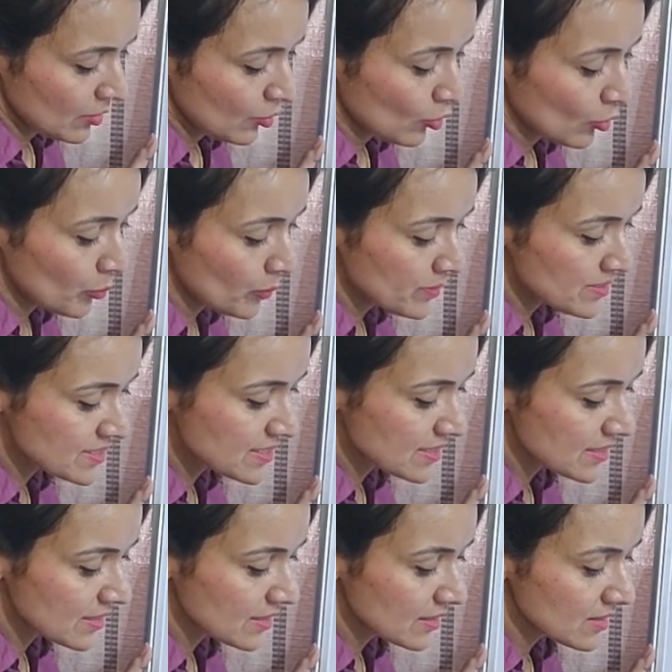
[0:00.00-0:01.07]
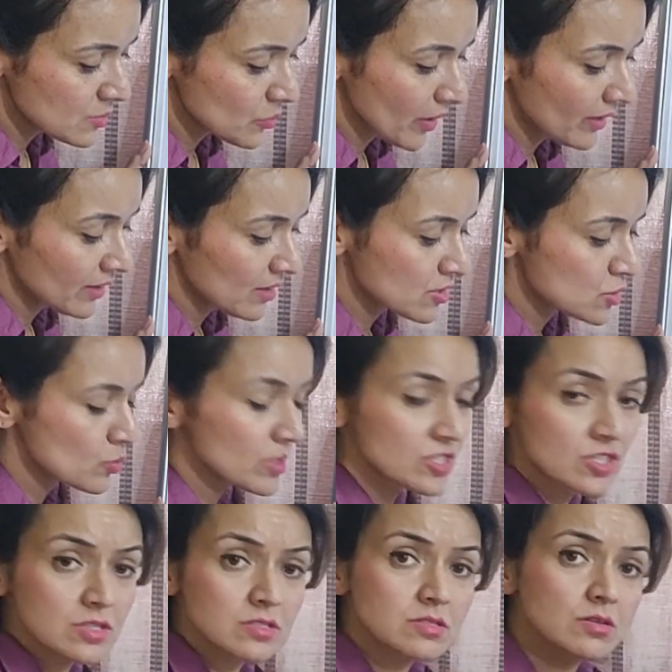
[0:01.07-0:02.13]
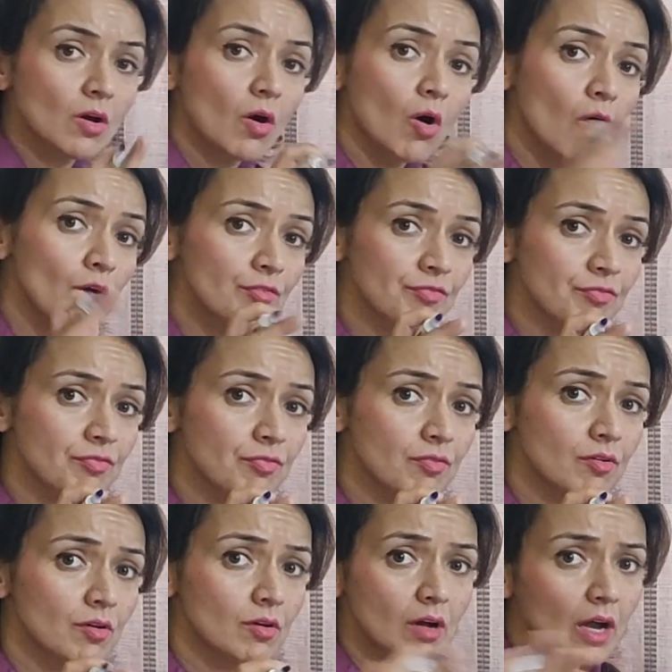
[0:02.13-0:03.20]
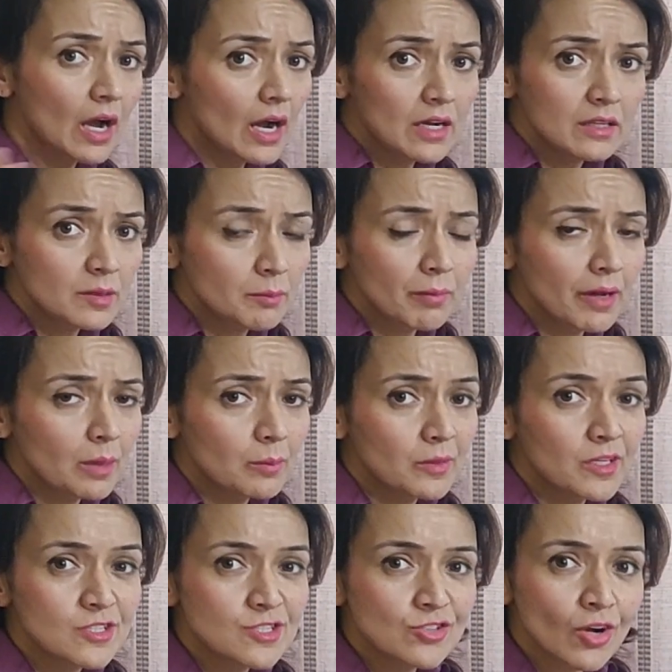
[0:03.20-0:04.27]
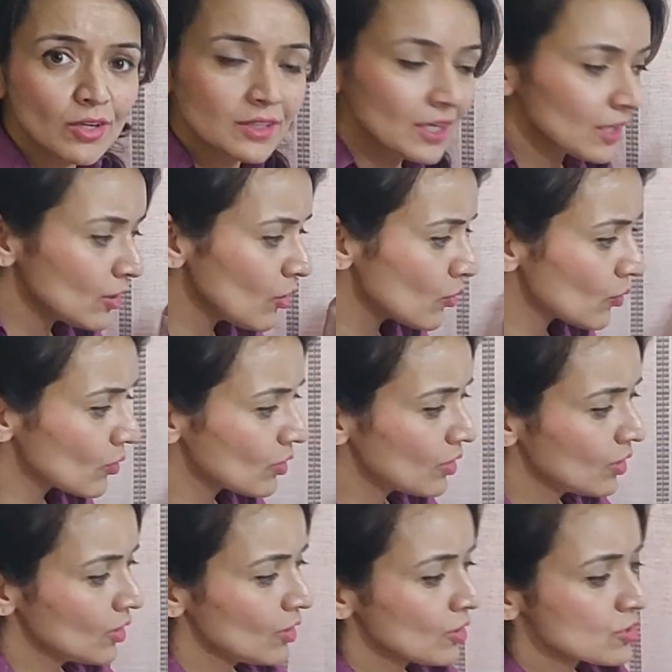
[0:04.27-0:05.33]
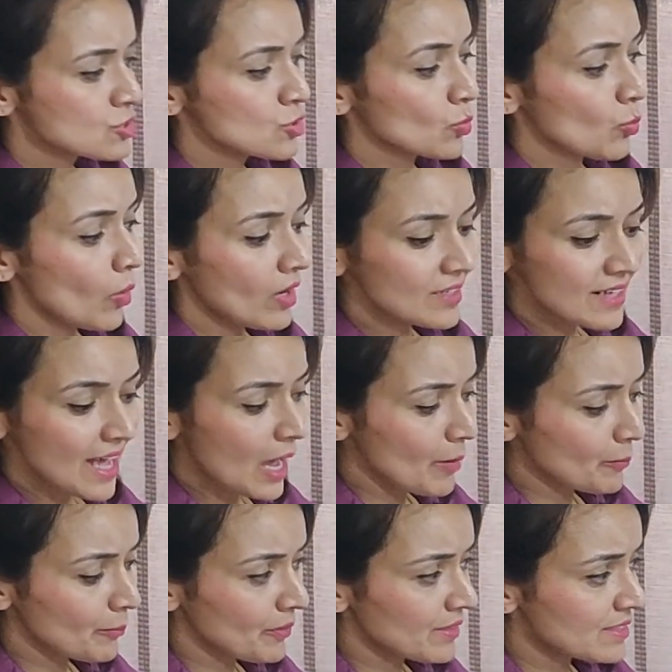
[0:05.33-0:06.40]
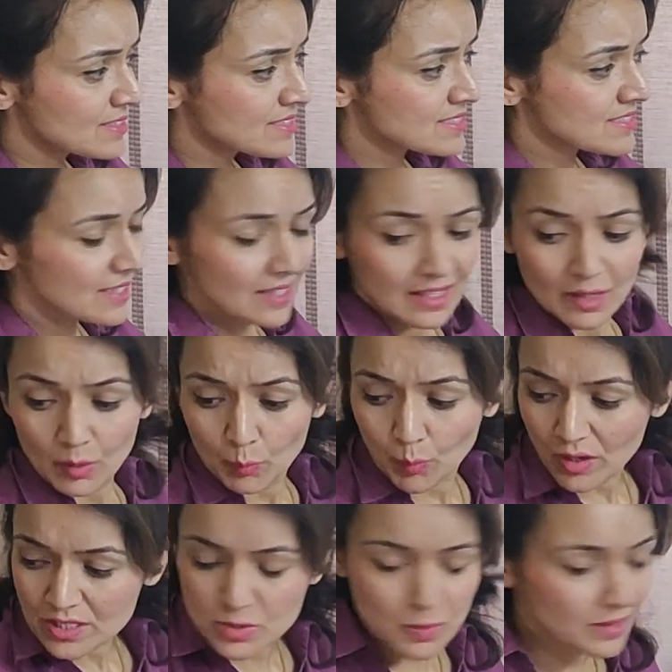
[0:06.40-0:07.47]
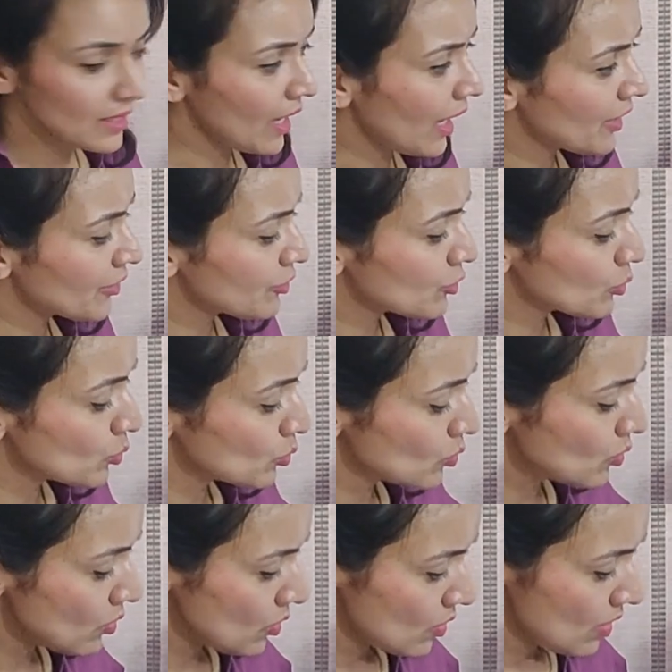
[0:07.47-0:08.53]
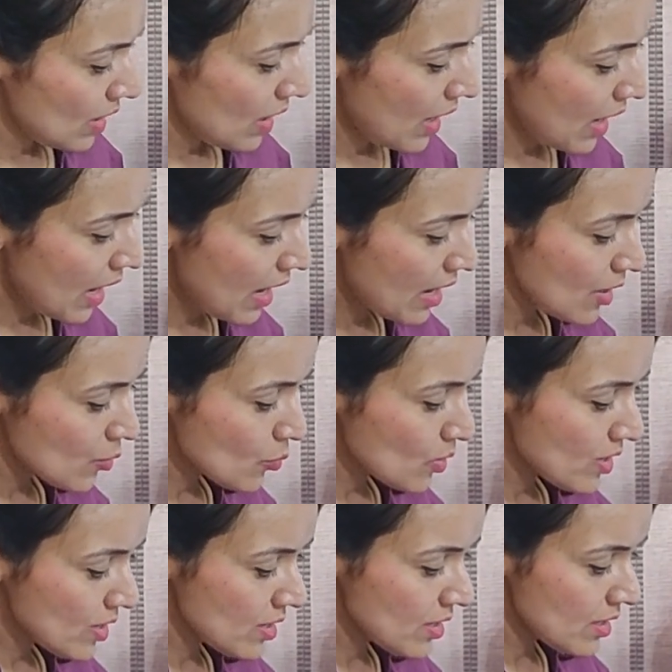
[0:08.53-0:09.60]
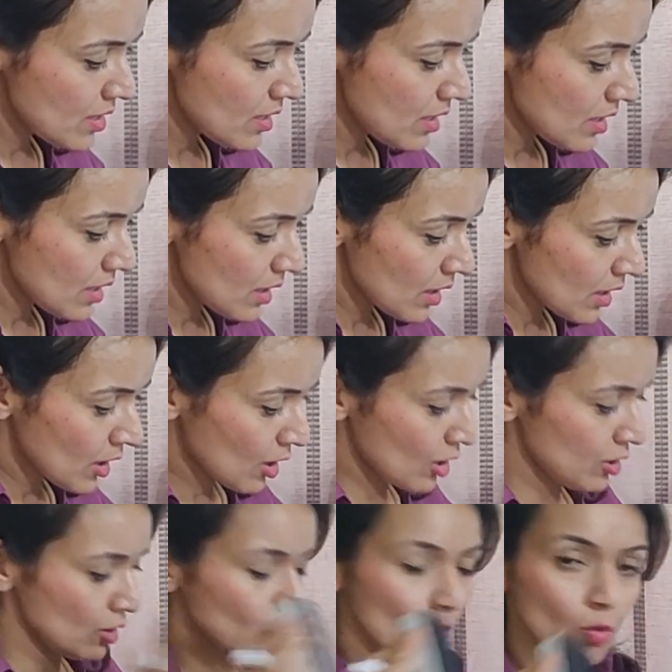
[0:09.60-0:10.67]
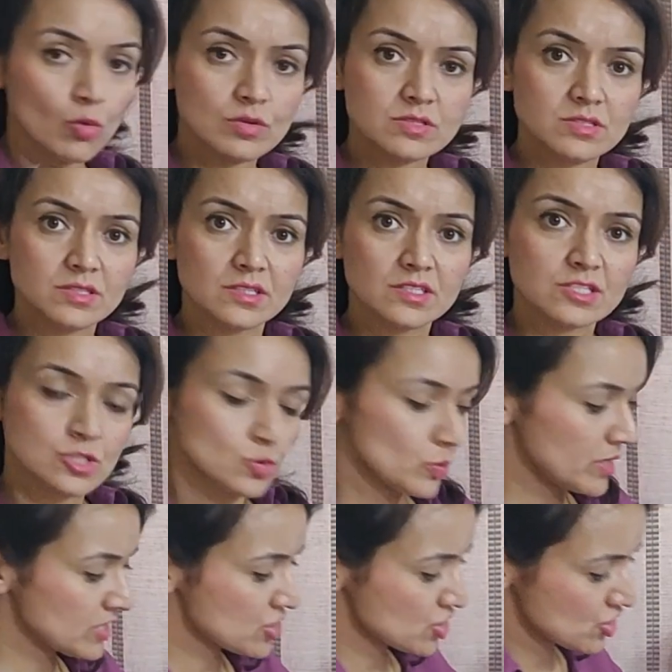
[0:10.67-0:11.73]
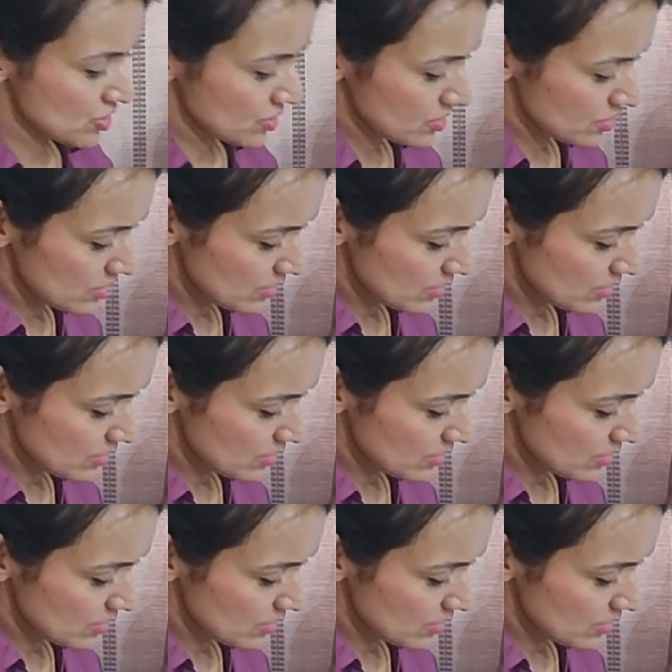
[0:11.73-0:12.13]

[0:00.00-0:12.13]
Open circuit when the switch is off and the bulb does not glow. So what happens? What will I do? I will close this switch.